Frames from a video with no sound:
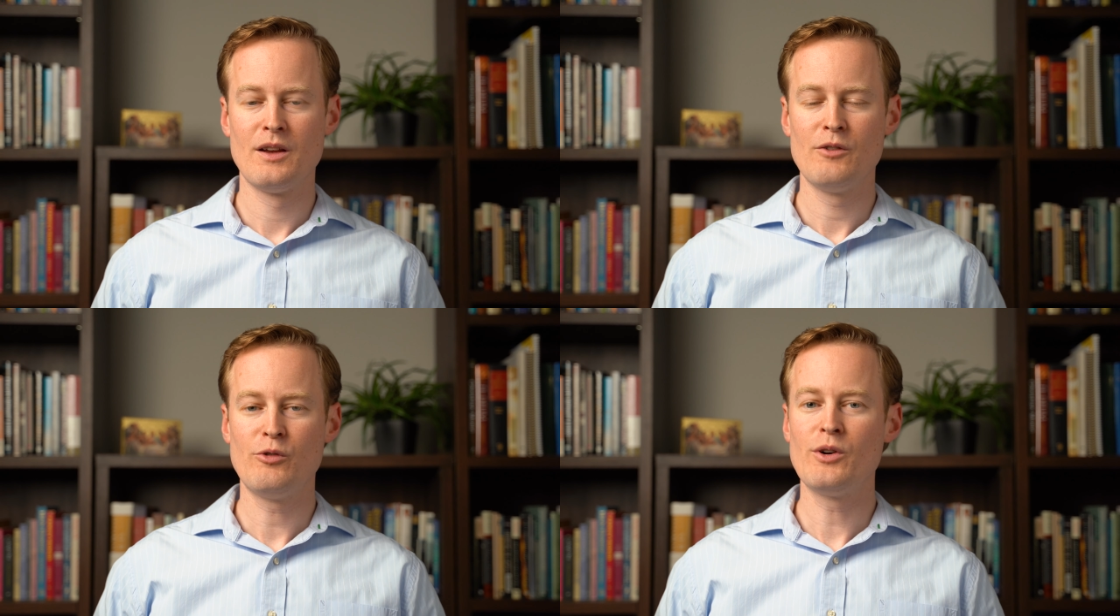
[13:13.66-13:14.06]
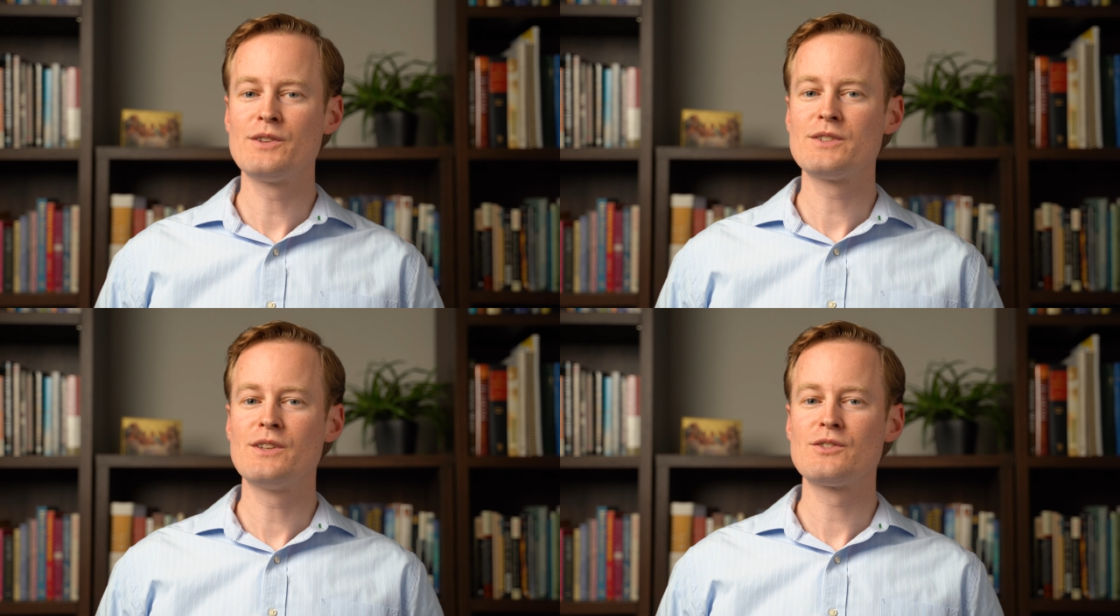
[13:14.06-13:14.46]
For
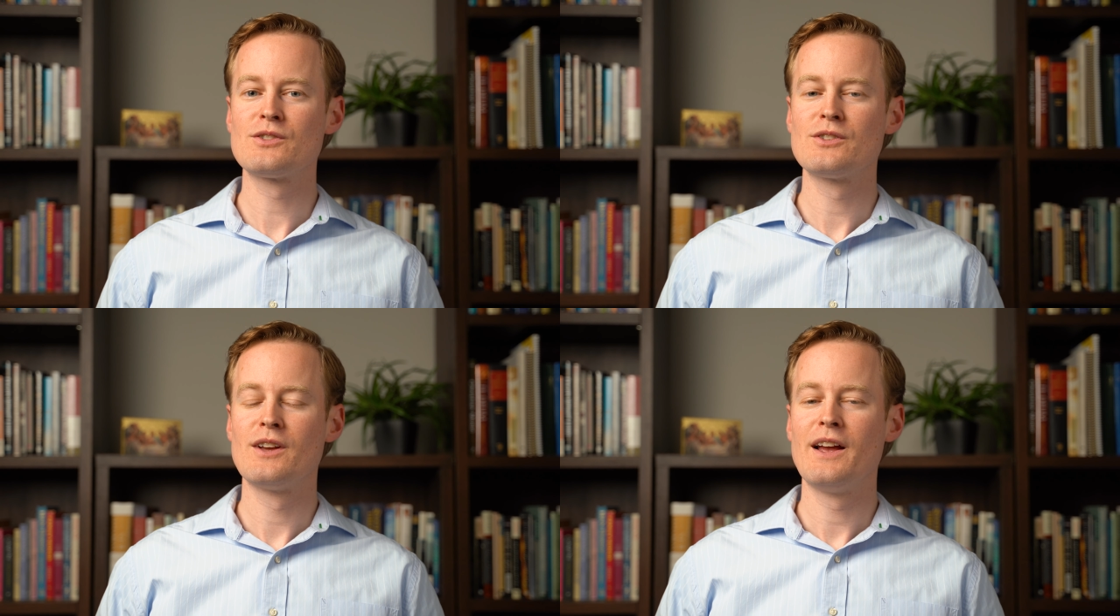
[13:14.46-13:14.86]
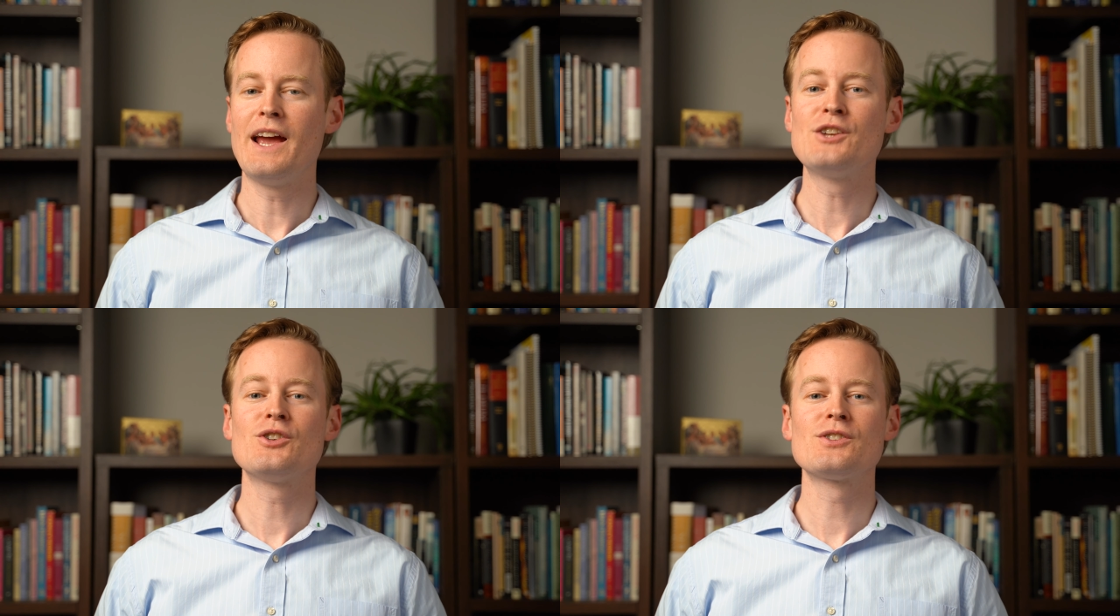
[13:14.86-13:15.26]
instance,
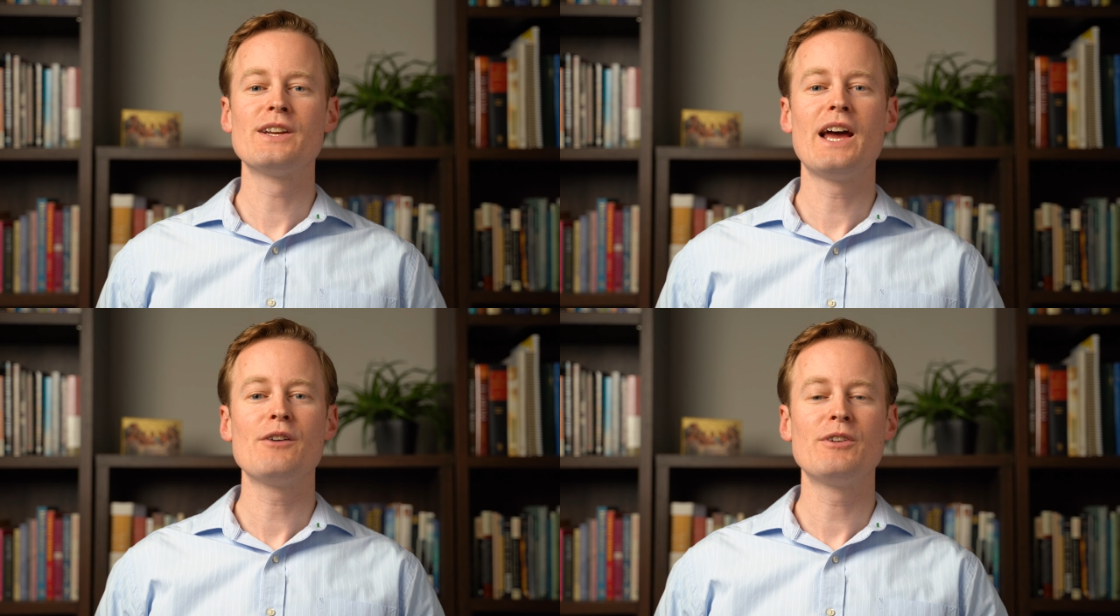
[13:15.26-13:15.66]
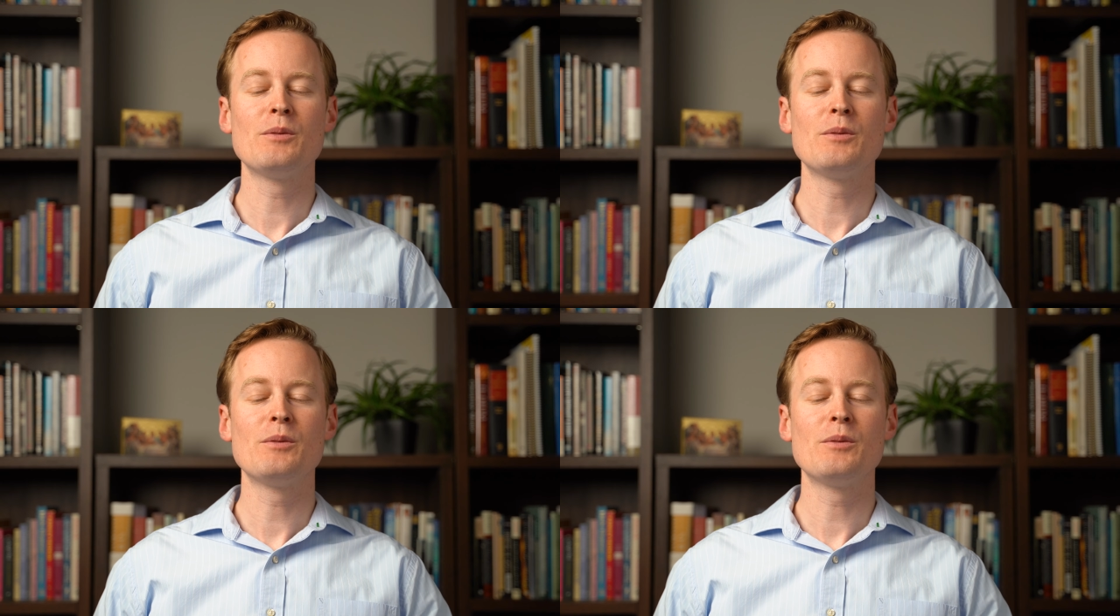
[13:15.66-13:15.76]
a church could have an